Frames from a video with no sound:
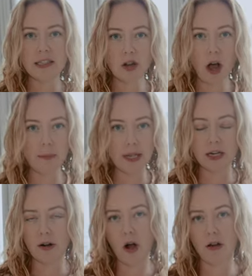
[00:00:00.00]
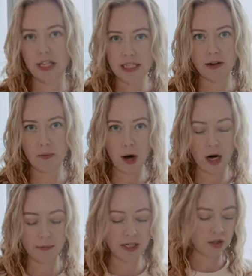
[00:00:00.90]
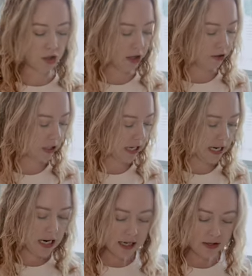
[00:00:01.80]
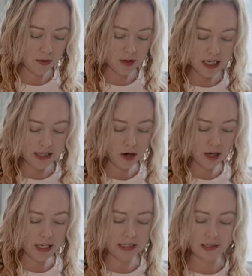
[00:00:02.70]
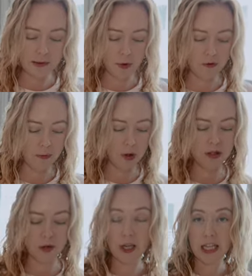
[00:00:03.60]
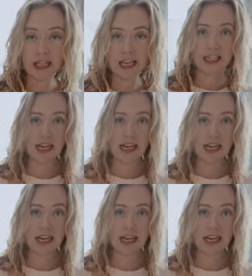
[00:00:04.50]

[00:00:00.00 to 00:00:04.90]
is common in all these apartments generally. So these are easily movable, so we can lay